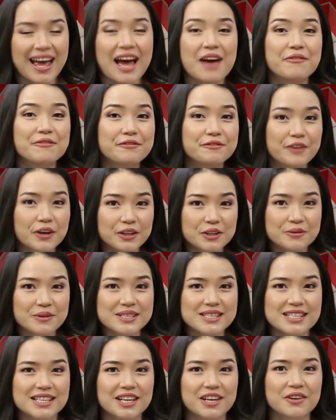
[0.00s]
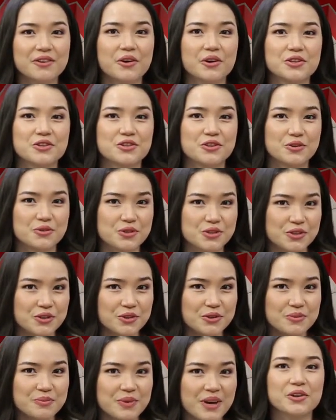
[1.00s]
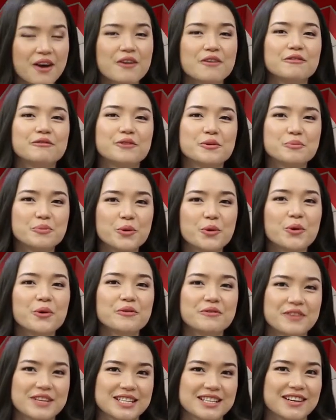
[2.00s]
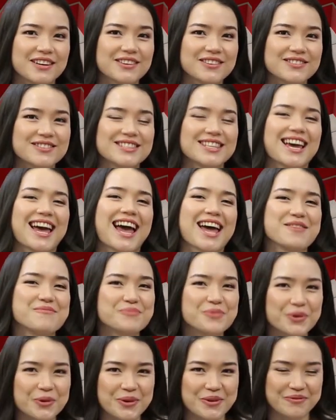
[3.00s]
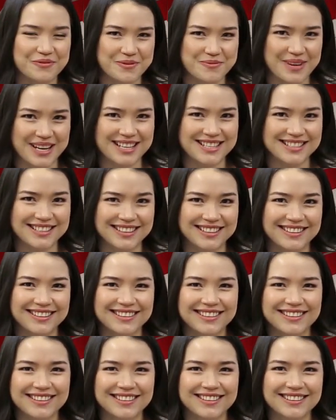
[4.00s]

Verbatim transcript: and follow us here on YouTube for more videos and more information.